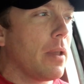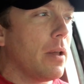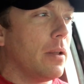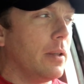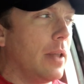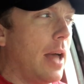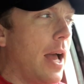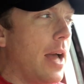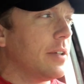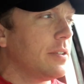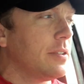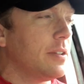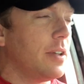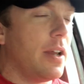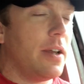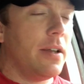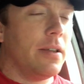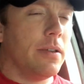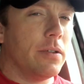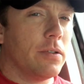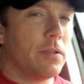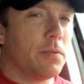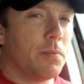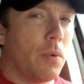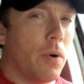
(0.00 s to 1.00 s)
last night
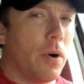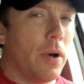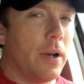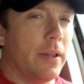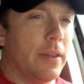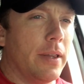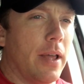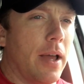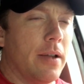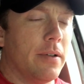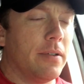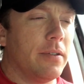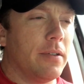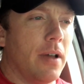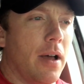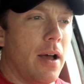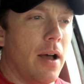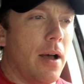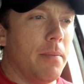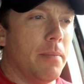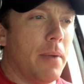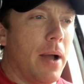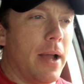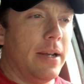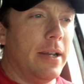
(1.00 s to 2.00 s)
and this morning that
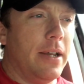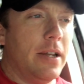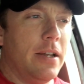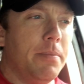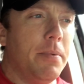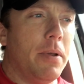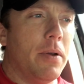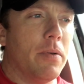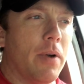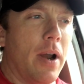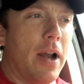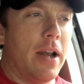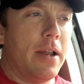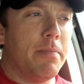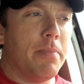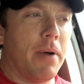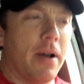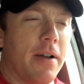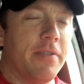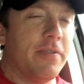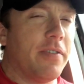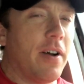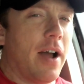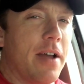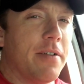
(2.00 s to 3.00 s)
I need to be ready
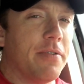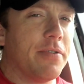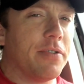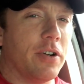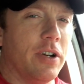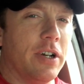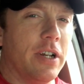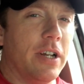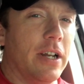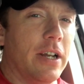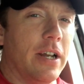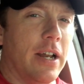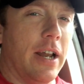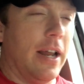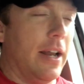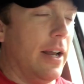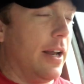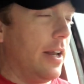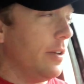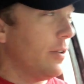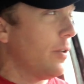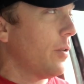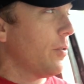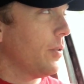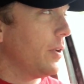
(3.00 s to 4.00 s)
by 5:30 tonight, and
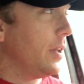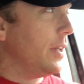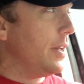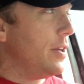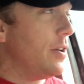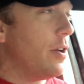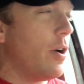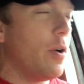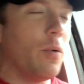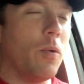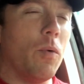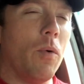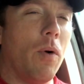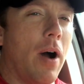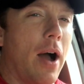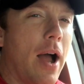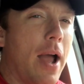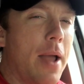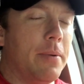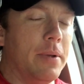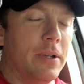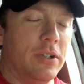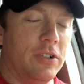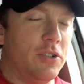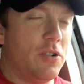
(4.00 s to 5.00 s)
I don't really know
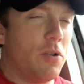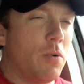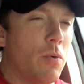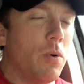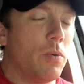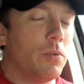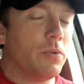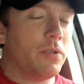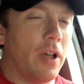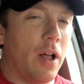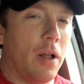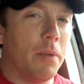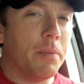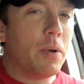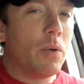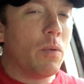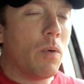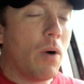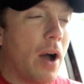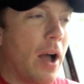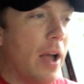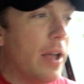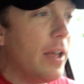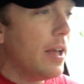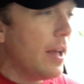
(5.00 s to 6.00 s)
why, and she won't tell me
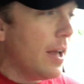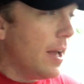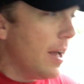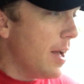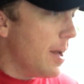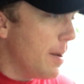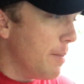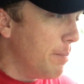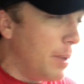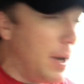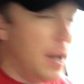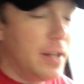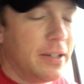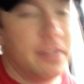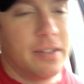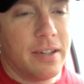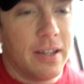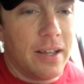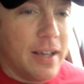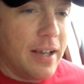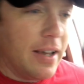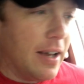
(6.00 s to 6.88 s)
why, but